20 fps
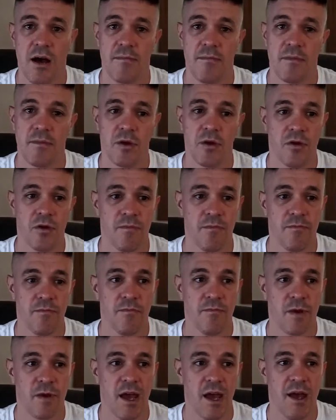you can
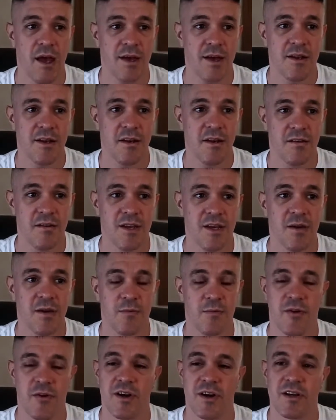get
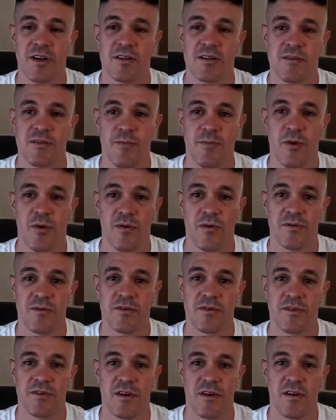neoprene
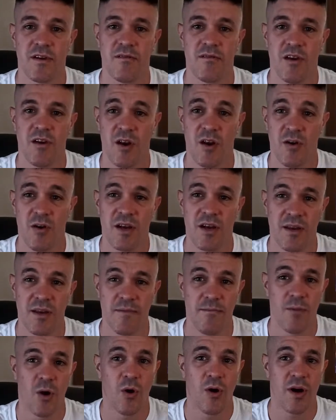supports that lock in
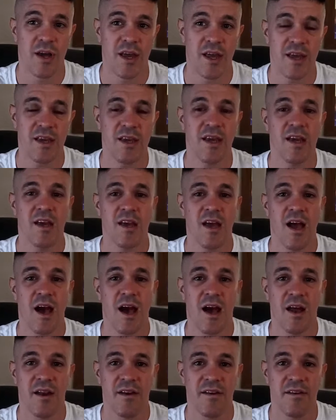more heat
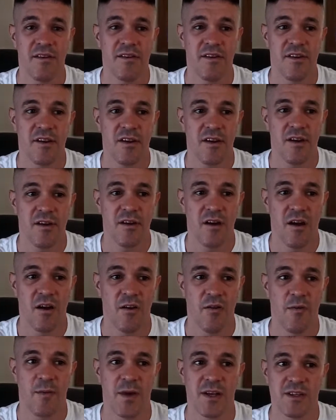and are
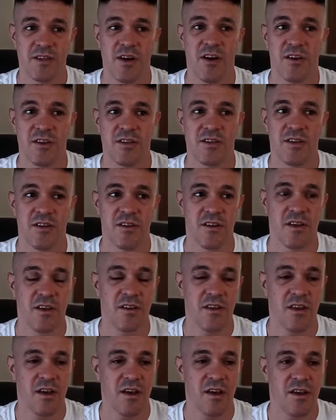a bit tighter than
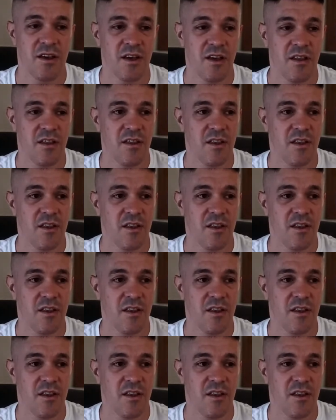the